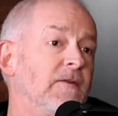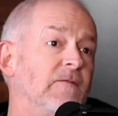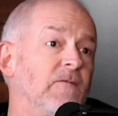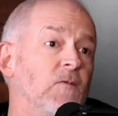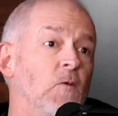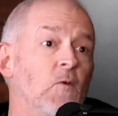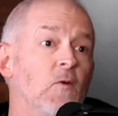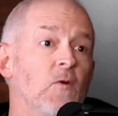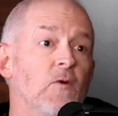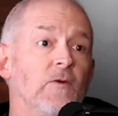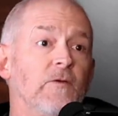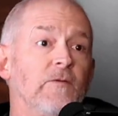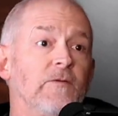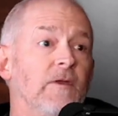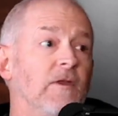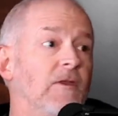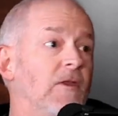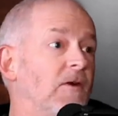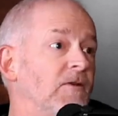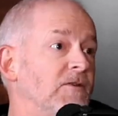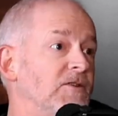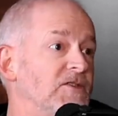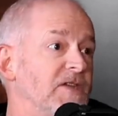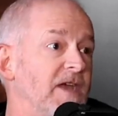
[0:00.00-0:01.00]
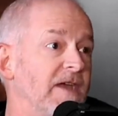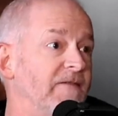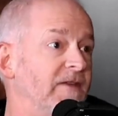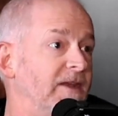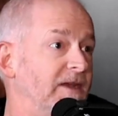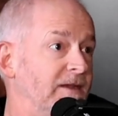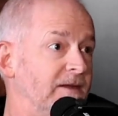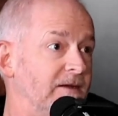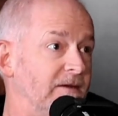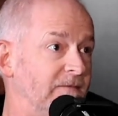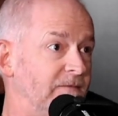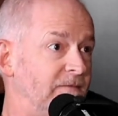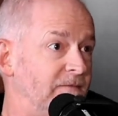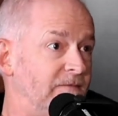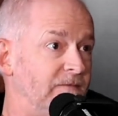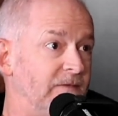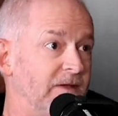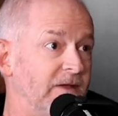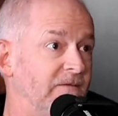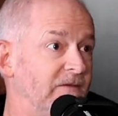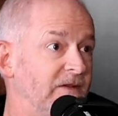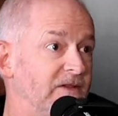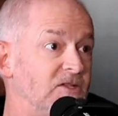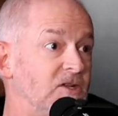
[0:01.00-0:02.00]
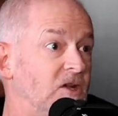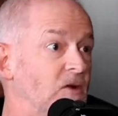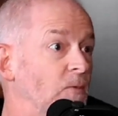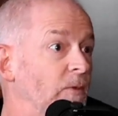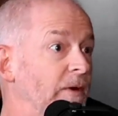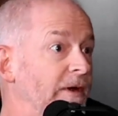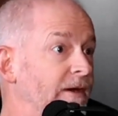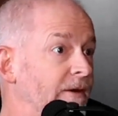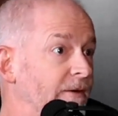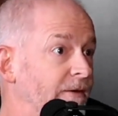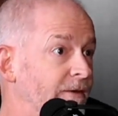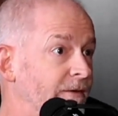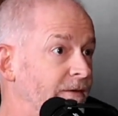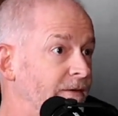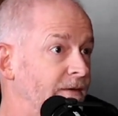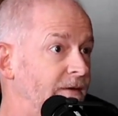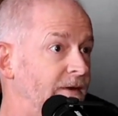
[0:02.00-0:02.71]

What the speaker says: for the longevity of its career,